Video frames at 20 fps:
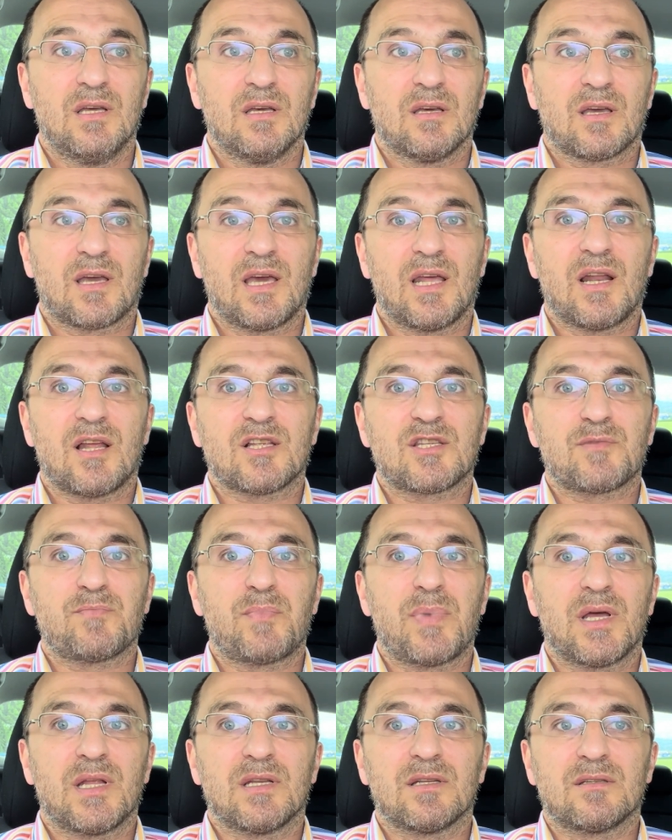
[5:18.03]
cannot
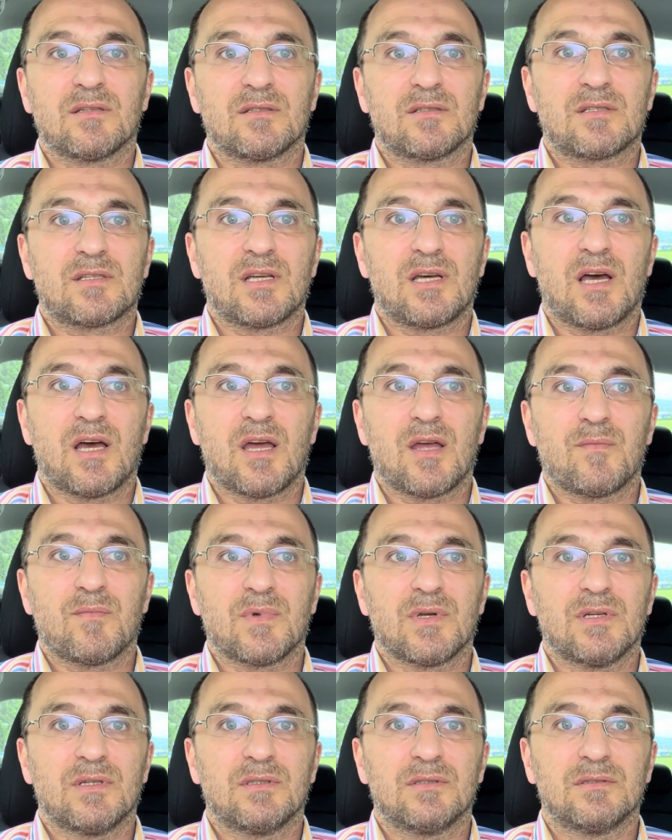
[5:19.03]
spend
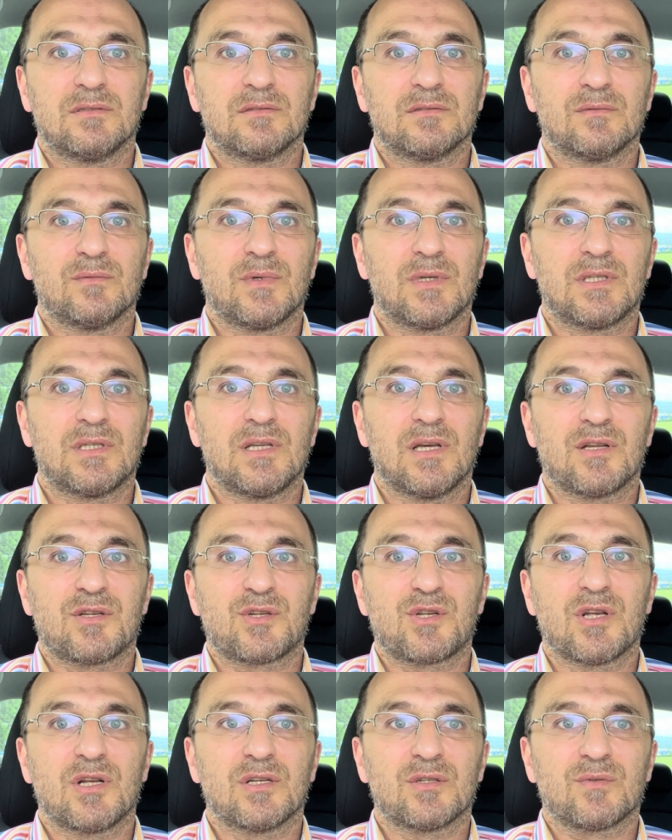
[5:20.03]
time with the
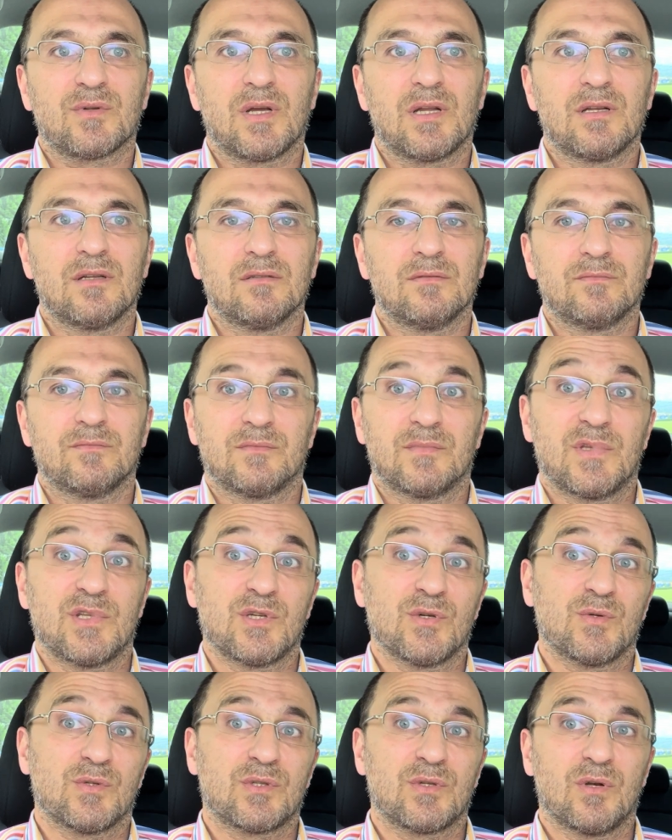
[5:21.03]
children
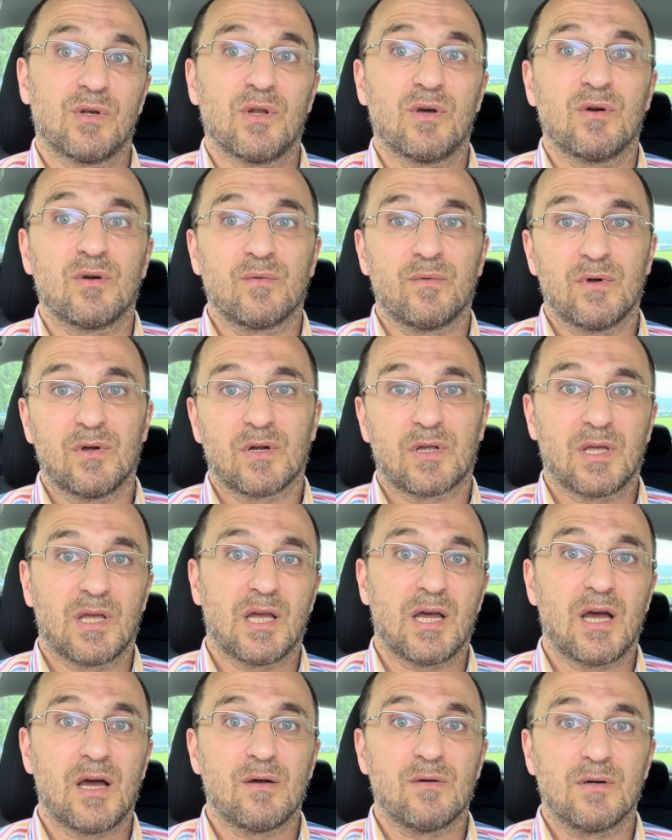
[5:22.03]
due to long working
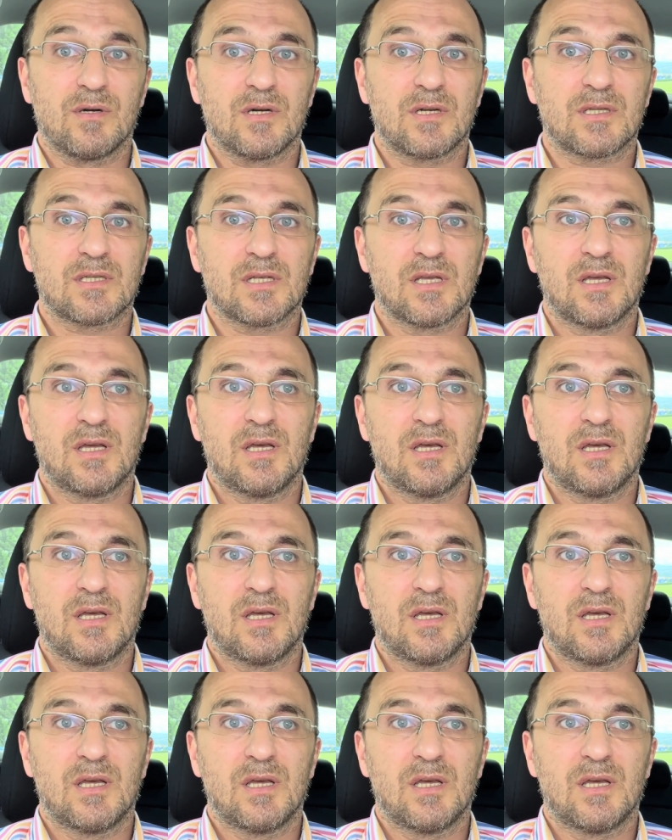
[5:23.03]
hours,